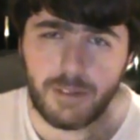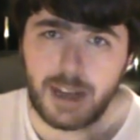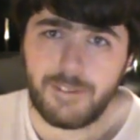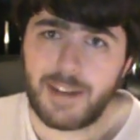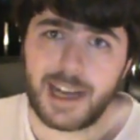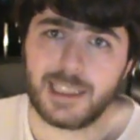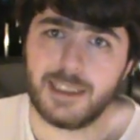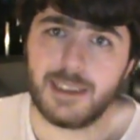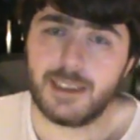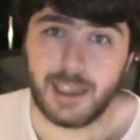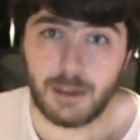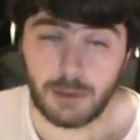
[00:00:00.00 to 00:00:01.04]
a fashion
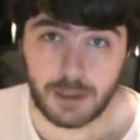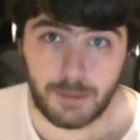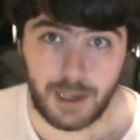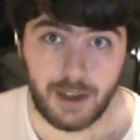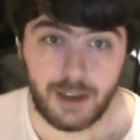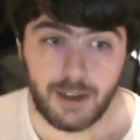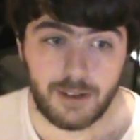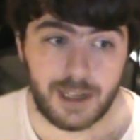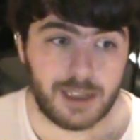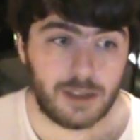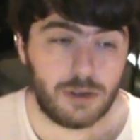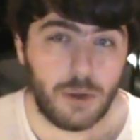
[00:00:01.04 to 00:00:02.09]
designer would make. You know,
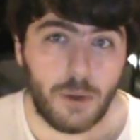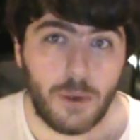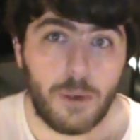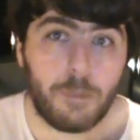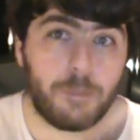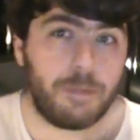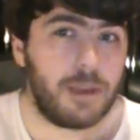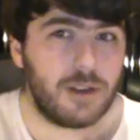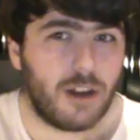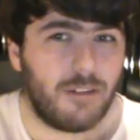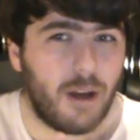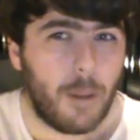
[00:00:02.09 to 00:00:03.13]
it's too
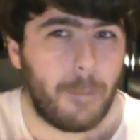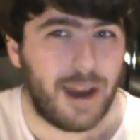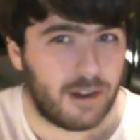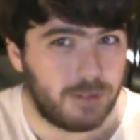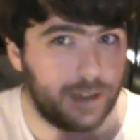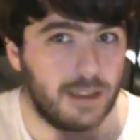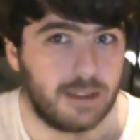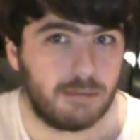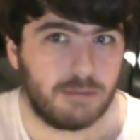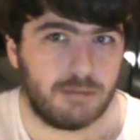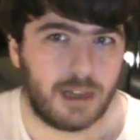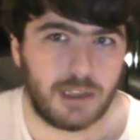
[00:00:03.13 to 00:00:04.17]
sort of perfect,
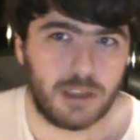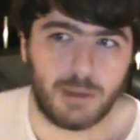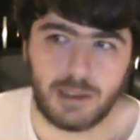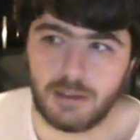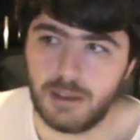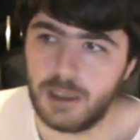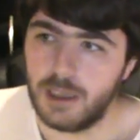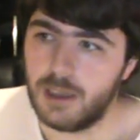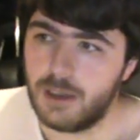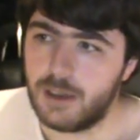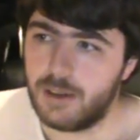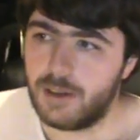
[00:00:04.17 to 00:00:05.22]
as you will.
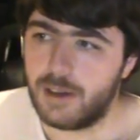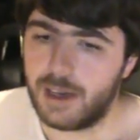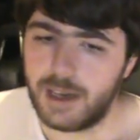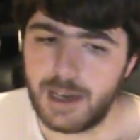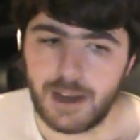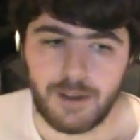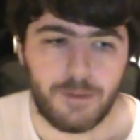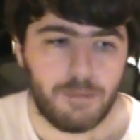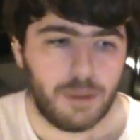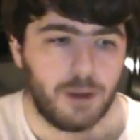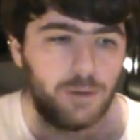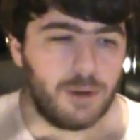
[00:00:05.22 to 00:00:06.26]
Now,
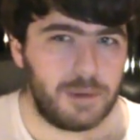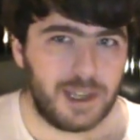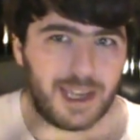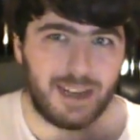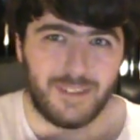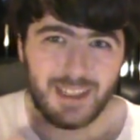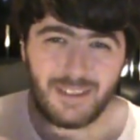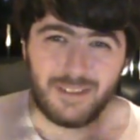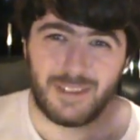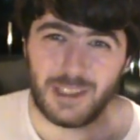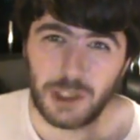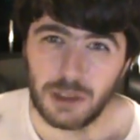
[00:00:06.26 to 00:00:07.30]
what about the kind of like the
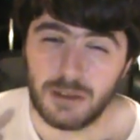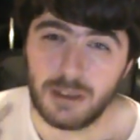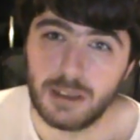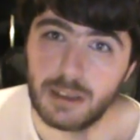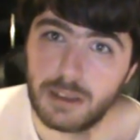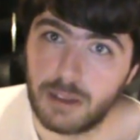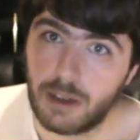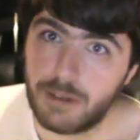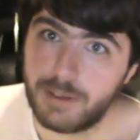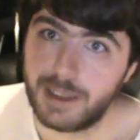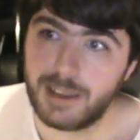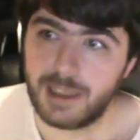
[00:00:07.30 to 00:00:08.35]
visuals
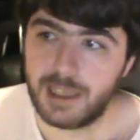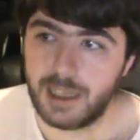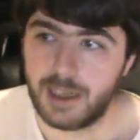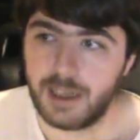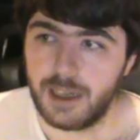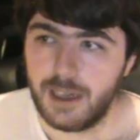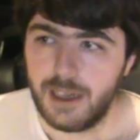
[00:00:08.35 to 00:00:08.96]
of it? Like,